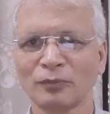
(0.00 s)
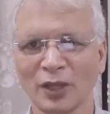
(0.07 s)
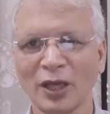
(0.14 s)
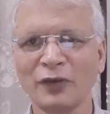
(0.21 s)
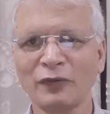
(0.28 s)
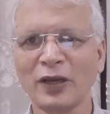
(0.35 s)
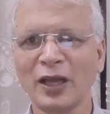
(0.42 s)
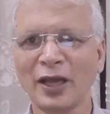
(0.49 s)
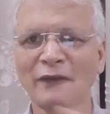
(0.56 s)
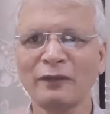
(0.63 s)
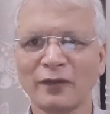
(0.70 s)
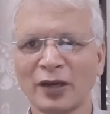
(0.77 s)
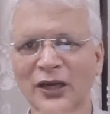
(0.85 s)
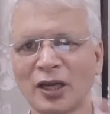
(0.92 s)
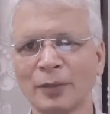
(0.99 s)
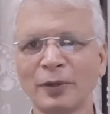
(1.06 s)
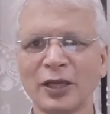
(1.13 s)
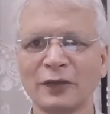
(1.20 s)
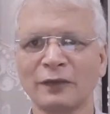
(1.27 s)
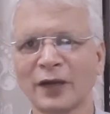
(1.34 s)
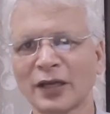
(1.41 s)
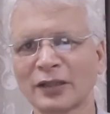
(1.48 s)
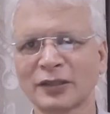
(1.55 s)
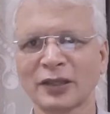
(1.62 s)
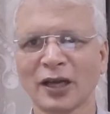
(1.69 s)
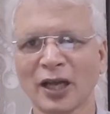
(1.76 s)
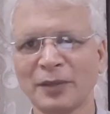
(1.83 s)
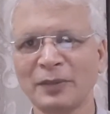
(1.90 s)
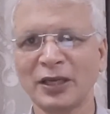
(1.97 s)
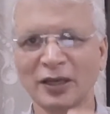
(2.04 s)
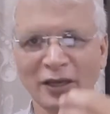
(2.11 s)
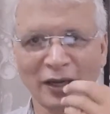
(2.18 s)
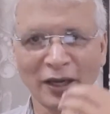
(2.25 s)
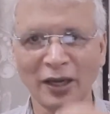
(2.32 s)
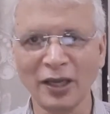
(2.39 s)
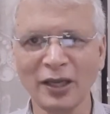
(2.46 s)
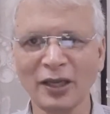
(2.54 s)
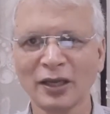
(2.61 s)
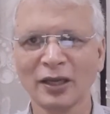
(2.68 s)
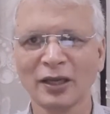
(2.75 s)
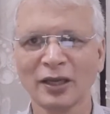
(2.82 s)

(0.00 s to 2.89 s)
It will have double effect. I mean, reading